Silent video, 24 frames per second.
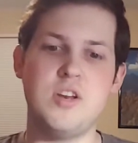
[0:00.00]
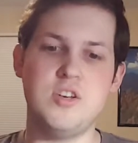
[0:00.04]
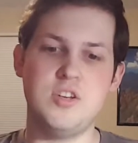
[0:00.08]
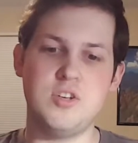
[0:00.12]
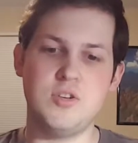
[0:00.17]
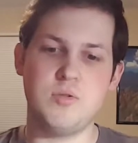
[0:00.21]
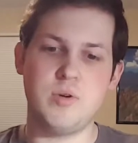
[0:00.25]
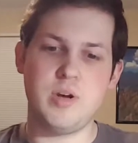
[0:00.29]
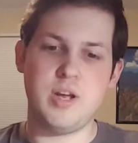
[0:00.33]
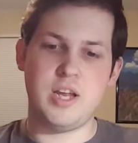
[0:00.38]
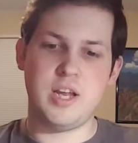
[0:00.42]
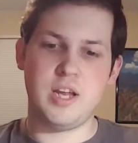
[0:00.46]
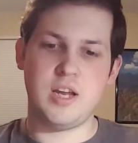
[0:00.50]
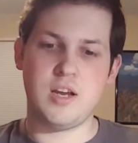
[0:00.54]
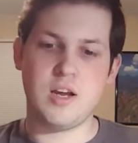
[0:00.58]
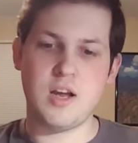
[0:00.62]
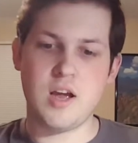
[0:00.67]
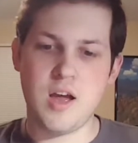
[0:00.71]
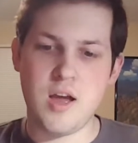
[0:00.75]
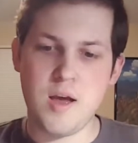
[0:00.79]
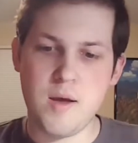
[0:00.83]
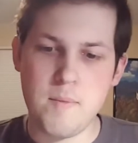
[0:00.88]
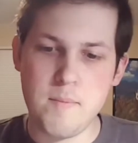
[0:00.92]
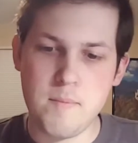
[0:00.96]

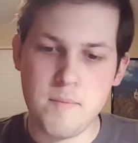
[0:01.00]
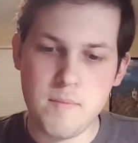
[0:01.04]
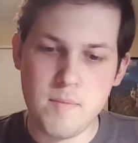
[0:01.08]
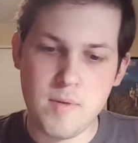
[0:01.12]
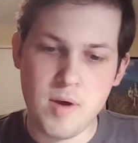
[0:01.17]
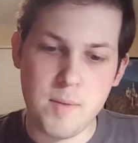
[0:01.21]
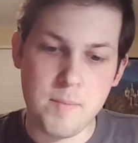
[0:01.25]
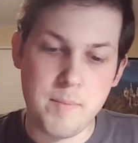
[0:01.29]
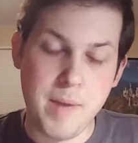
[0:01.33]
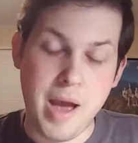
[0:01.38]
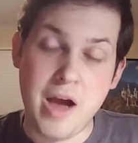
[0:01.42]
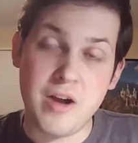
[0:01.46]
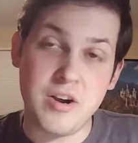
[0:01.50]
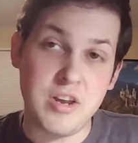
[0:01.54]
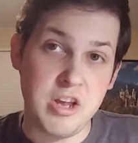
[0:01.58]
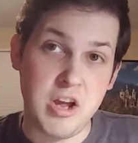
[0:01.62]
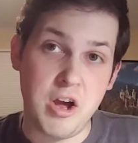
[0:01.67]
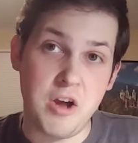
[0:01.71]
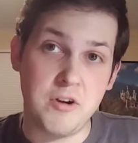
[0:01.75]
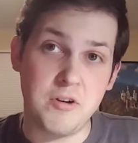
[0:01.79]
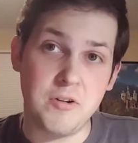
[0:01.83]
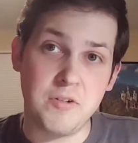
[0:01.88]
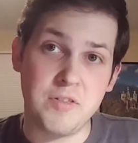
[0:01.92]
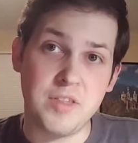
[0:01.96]
doing bounty
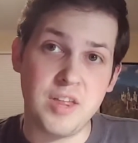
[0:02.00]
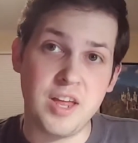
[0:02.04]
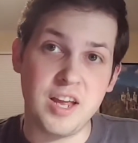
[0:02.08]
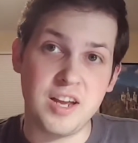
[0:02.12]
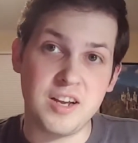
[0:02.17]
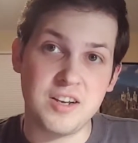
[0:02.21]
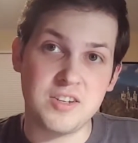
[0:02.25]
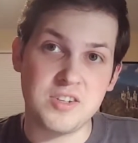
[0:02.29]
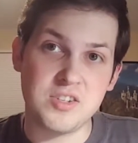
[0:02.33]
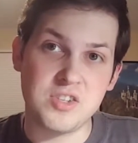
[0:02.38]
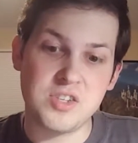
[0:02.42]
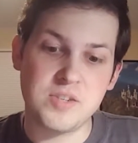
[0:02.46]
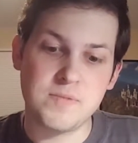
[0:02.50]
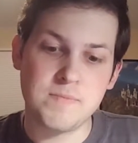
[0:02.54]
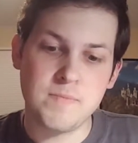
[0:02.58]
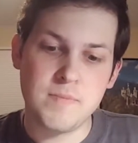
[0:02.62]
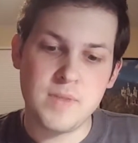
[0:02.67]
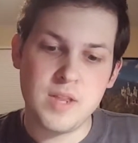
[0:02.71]
hunter things.